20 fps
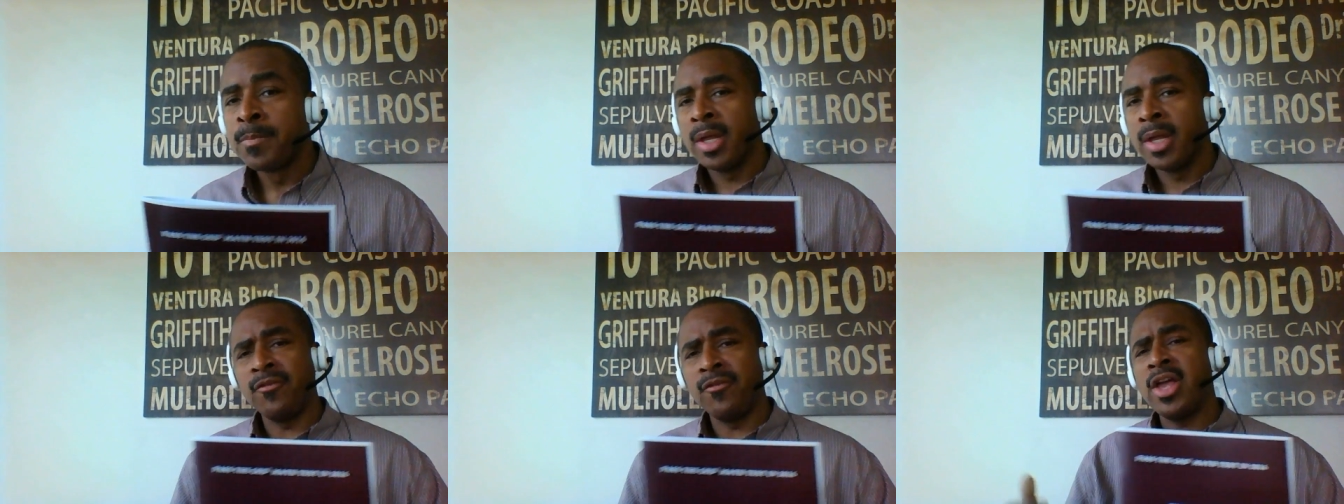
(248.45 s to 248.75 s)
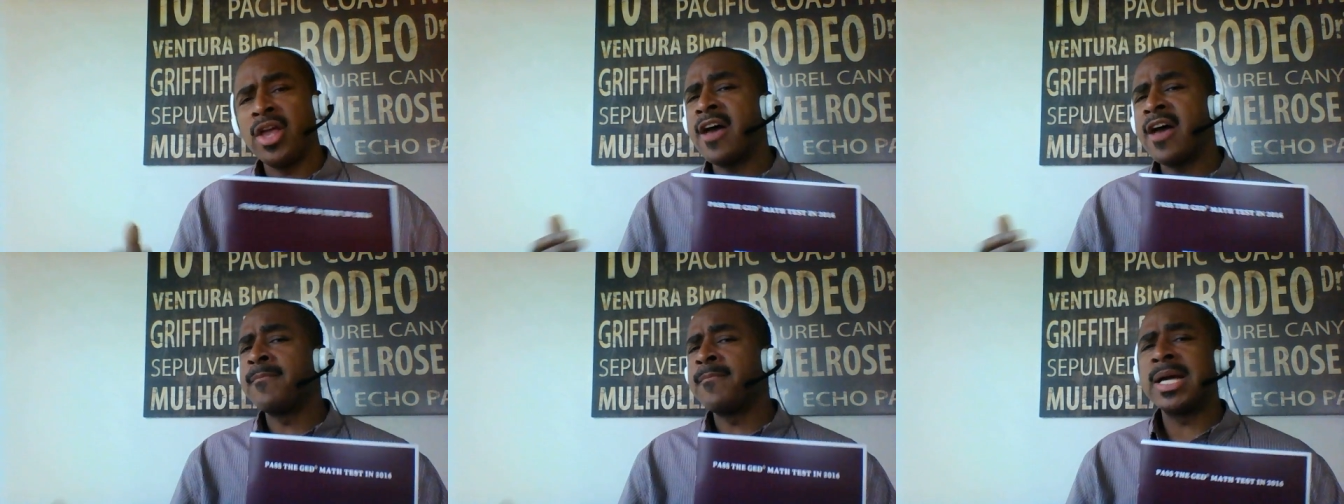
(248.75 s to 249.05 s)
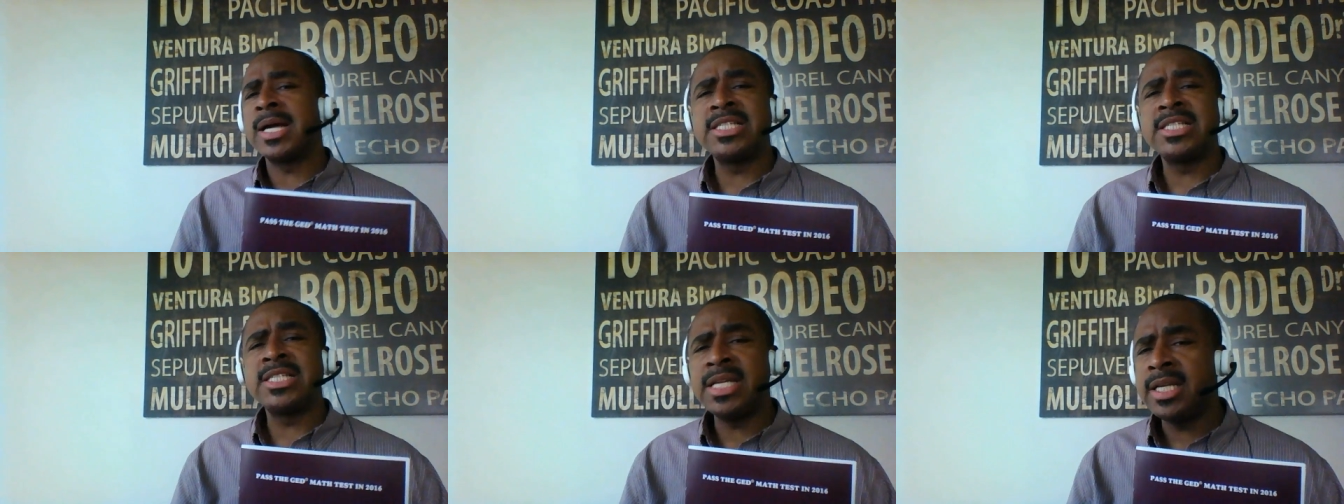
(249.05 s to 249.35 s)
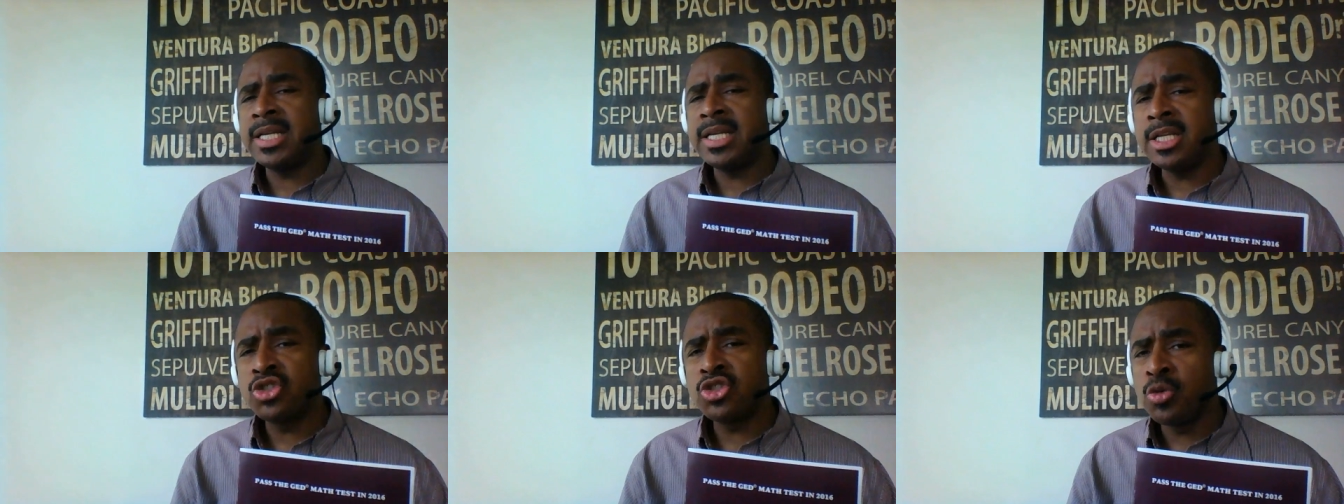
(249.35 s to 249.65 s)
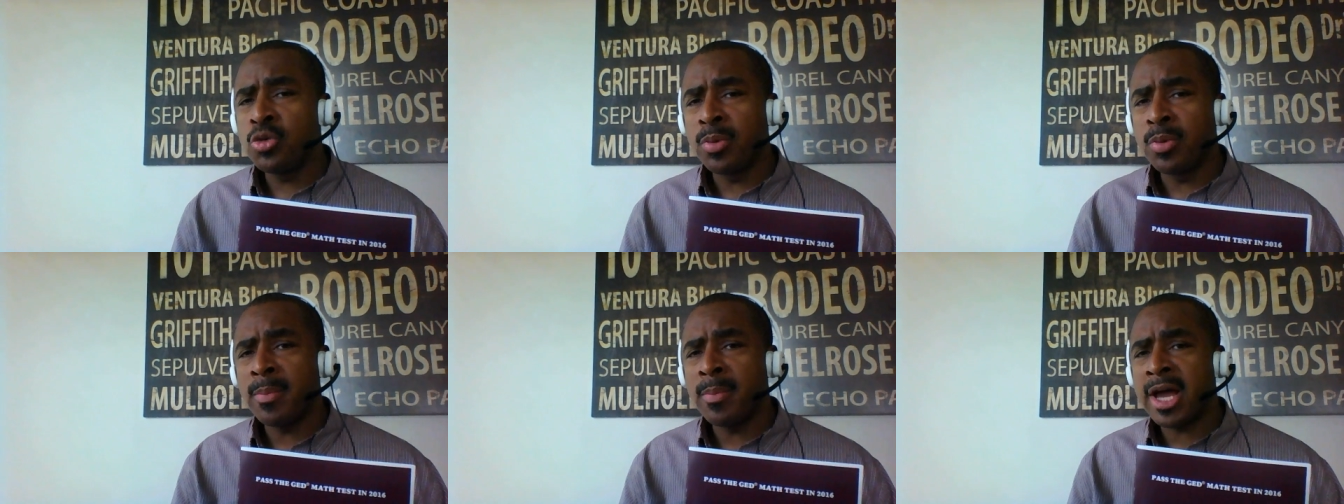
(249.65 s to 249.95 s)
If you have my GED
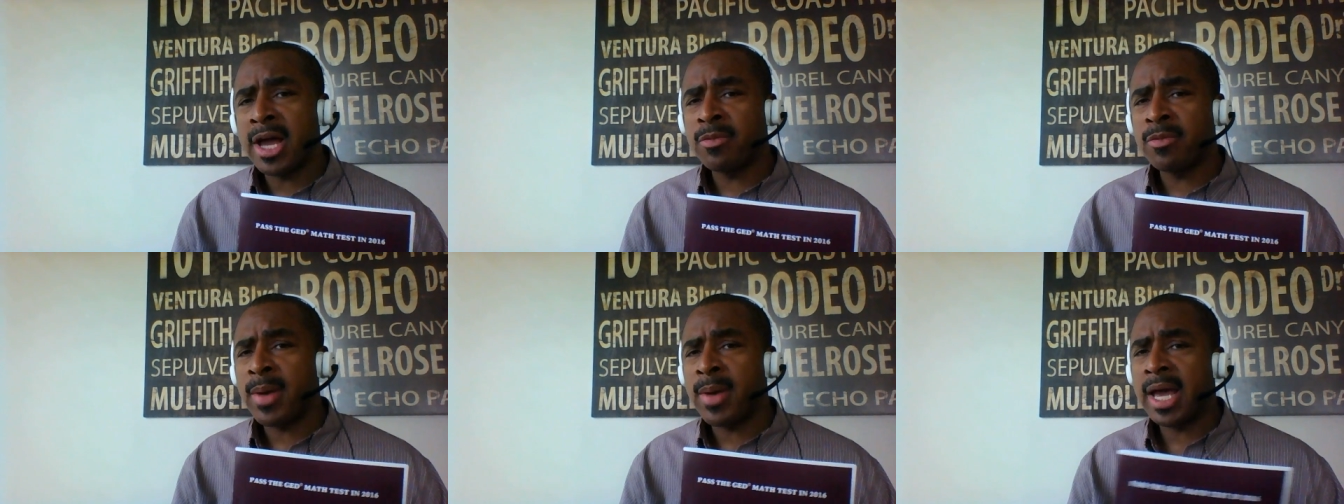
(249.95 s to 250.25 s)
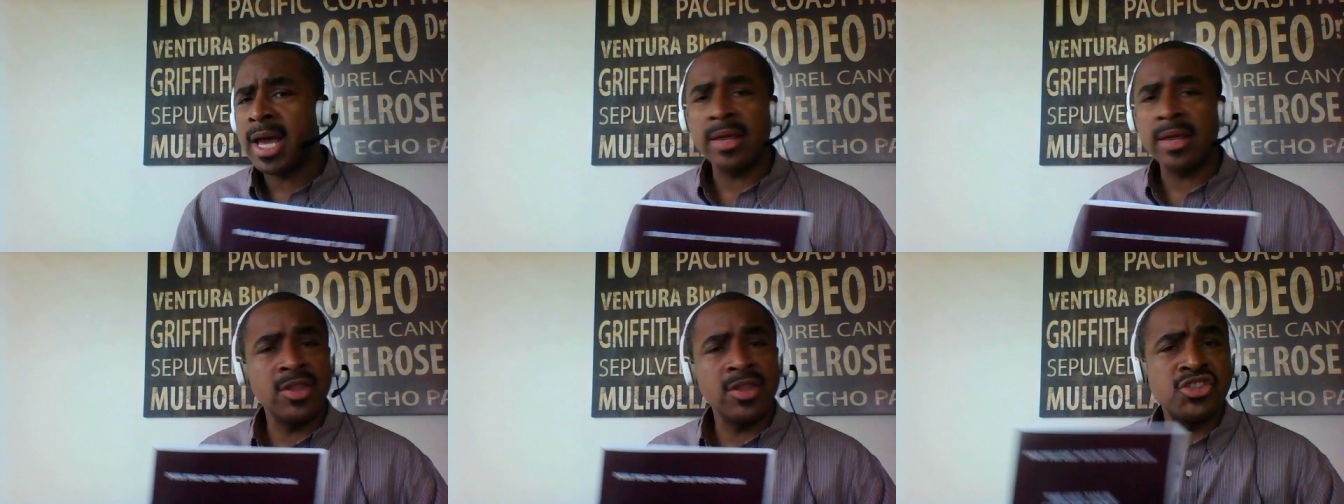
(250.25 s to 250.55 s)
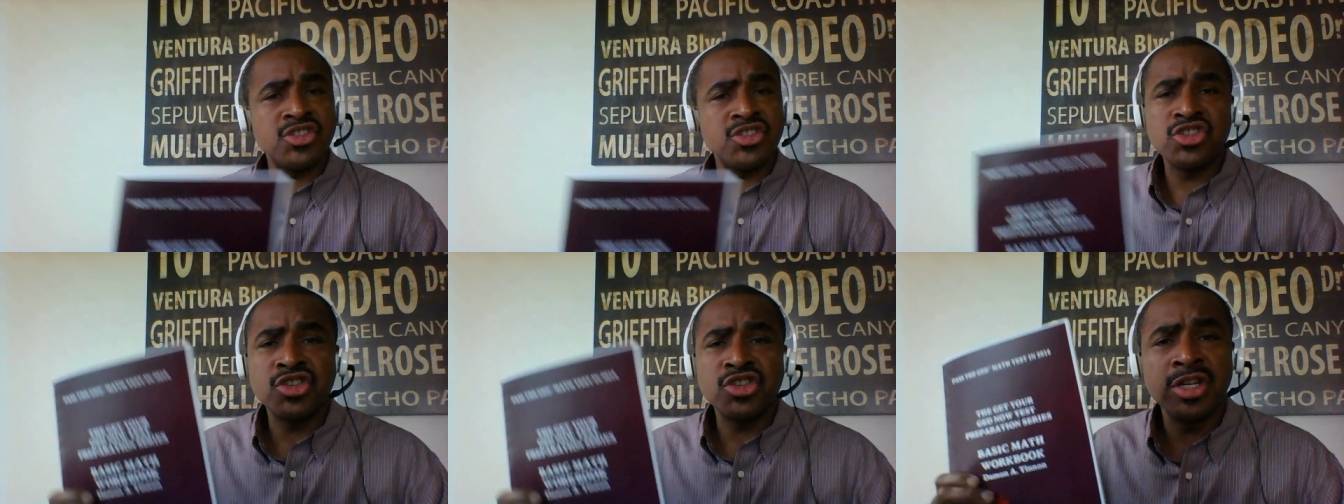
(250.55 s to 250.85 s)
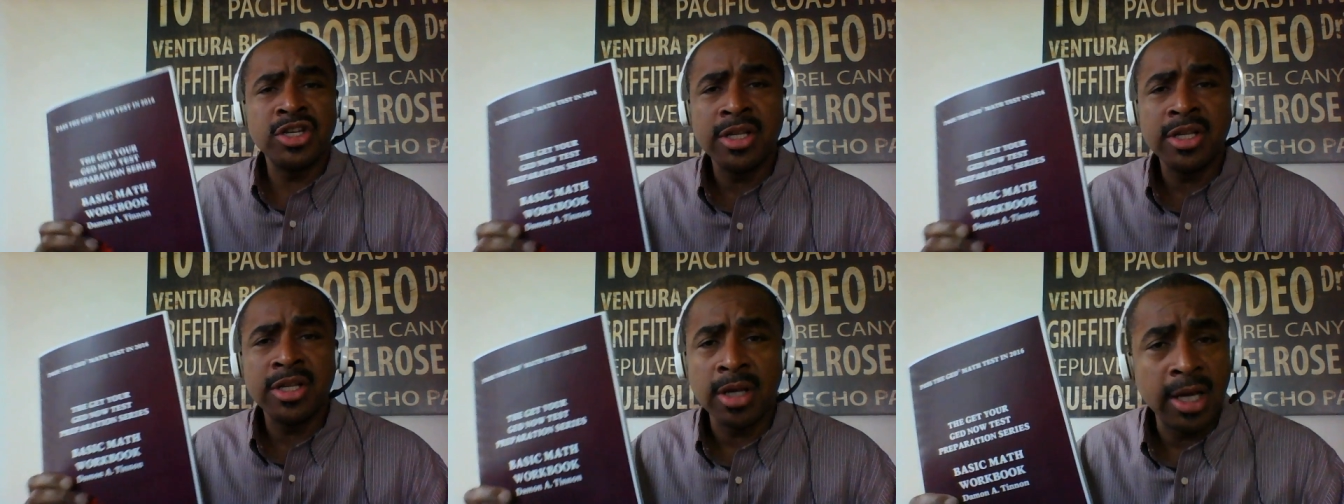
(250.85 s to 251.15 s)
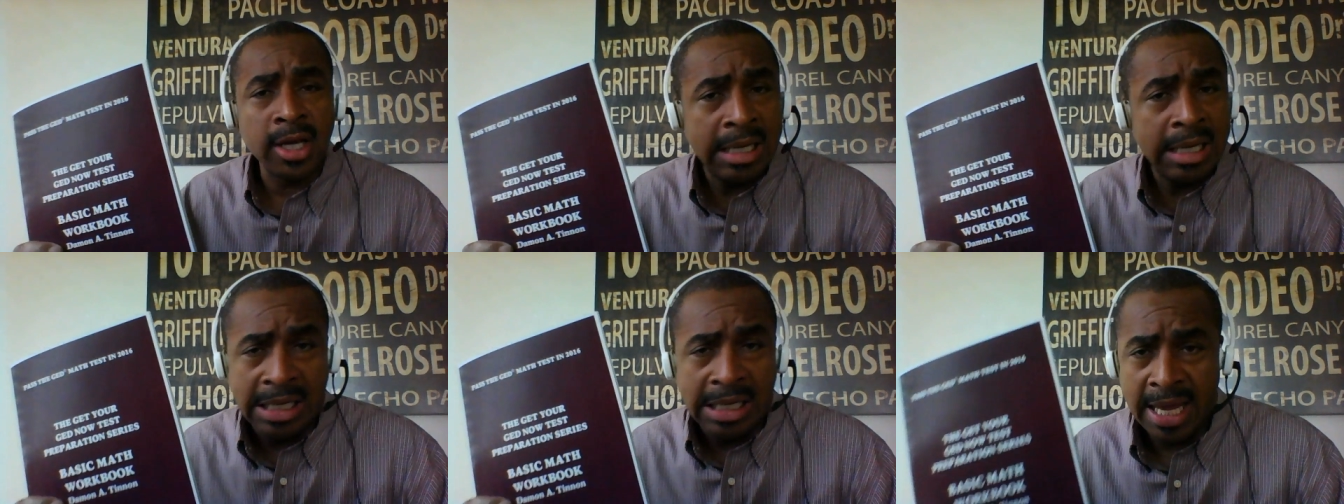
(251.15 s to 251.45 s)
Super Math Pack, this is a,
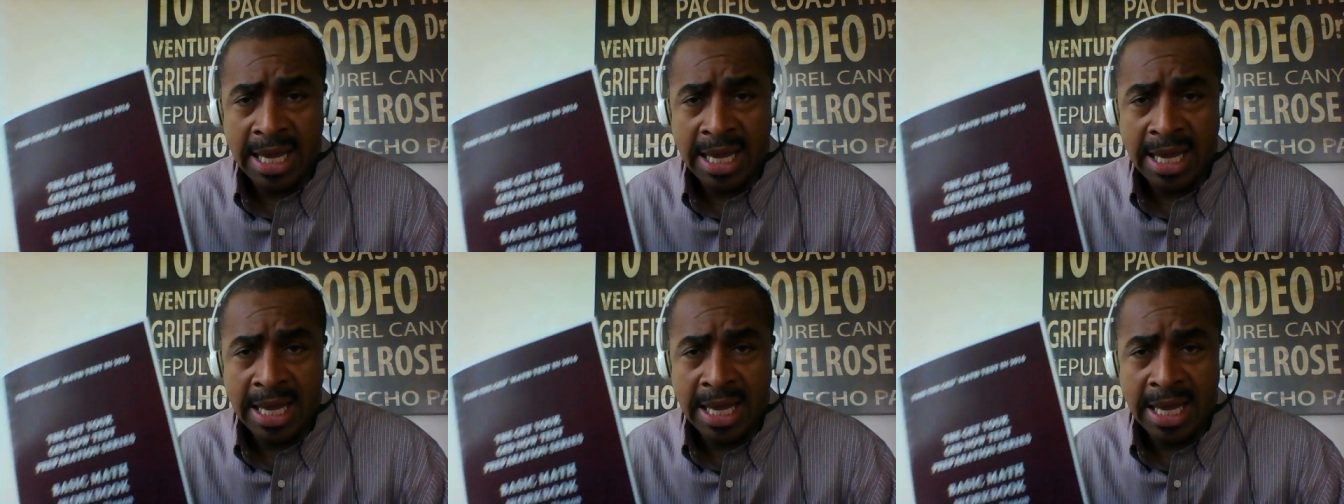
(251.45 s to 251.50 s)
a,